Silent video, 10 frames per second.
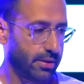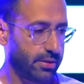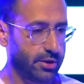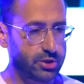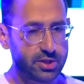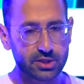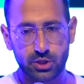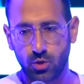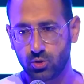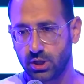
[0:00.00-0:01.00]
there's this
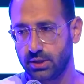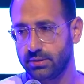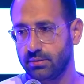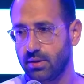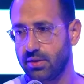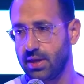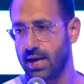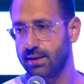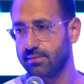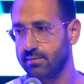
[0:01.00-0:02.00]
notion
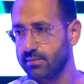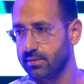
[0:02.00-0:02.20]
that